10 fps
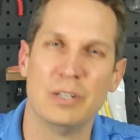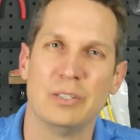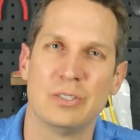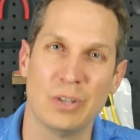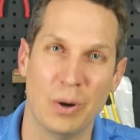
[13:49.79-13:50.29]

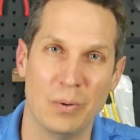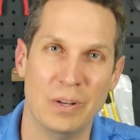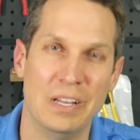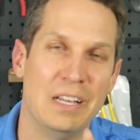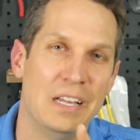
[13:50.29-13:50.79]
So
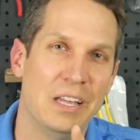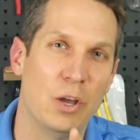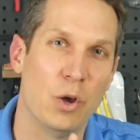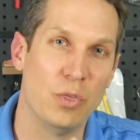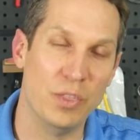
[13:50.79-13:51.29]

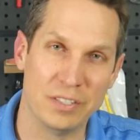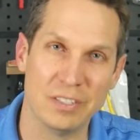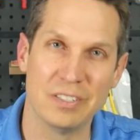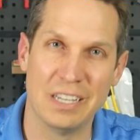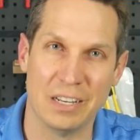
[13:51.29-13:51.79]
this
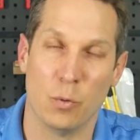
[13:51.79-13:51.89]
is, again,